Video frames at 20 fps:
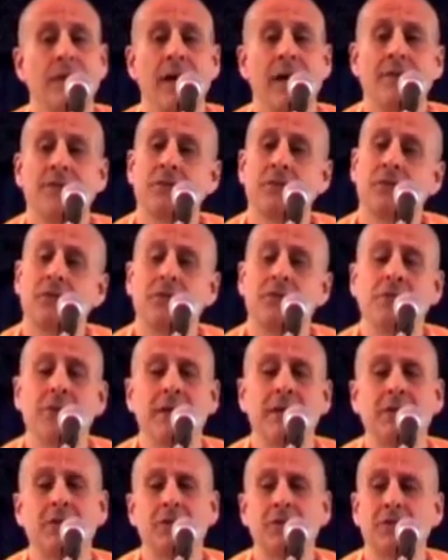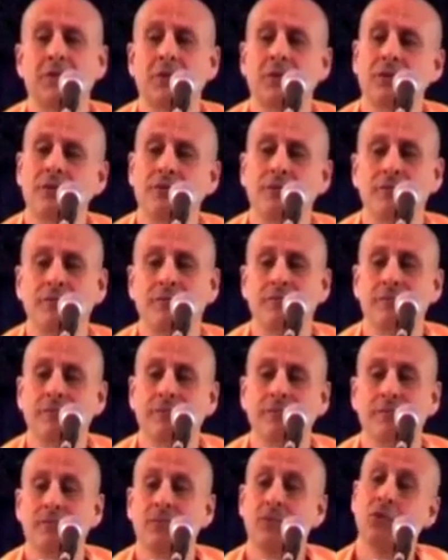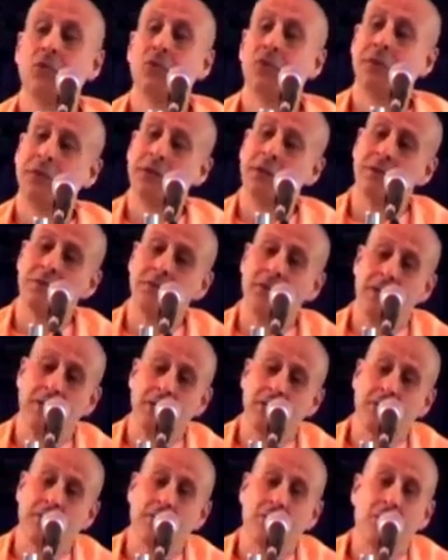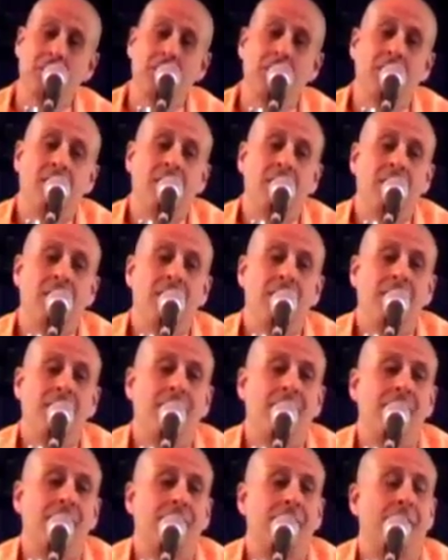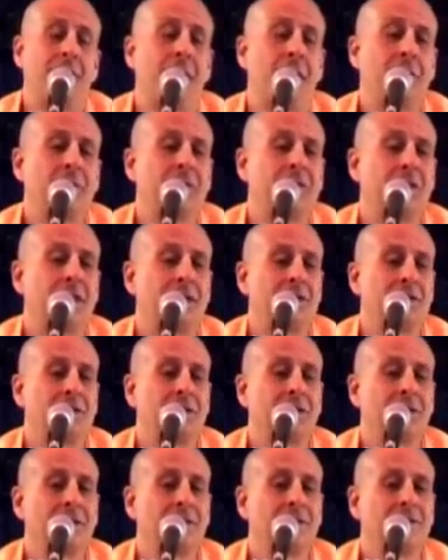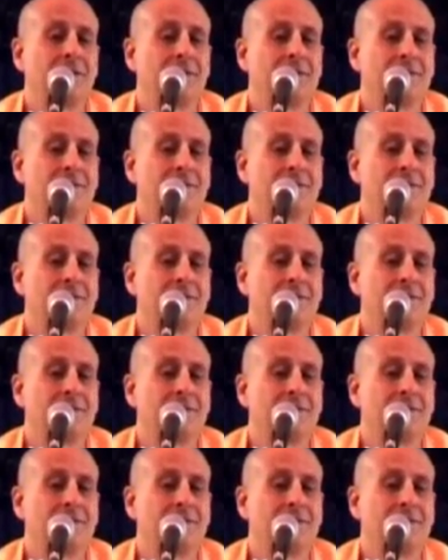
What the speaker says: After the festival, during the festival, Ramchandra,